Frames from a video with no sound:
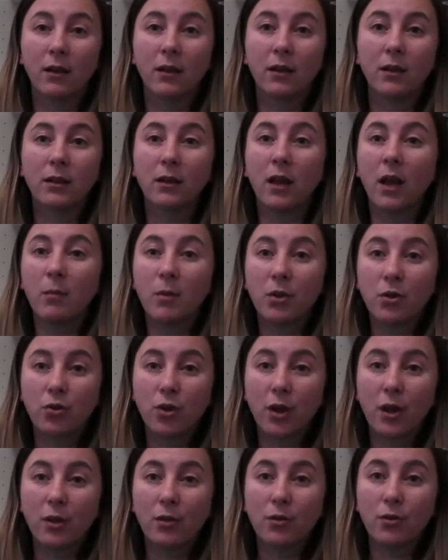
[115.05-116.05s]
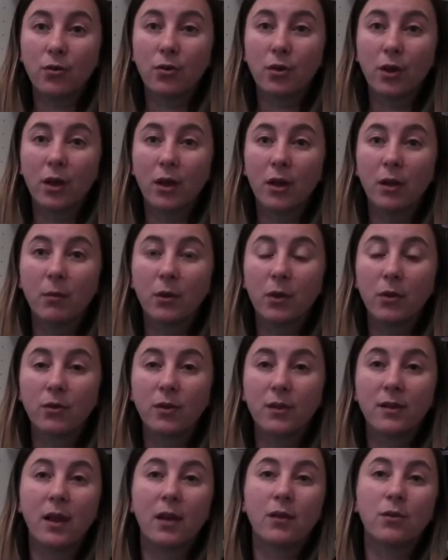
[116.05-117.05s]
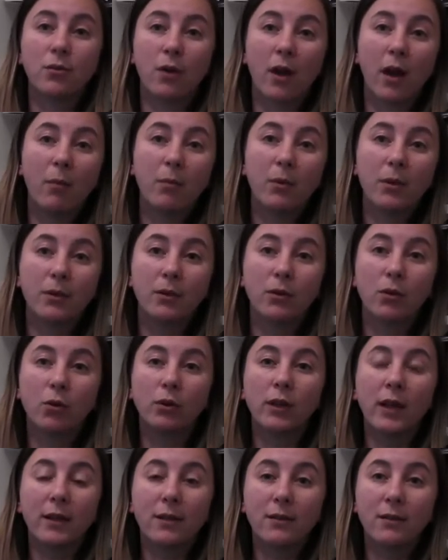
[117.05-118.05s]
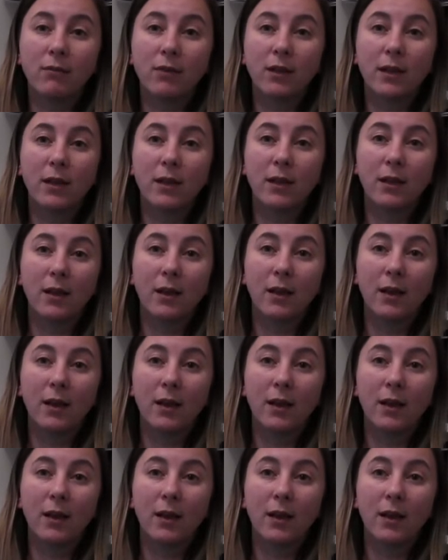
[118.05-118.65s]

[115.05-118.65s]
climate change, because this has to happen collectively,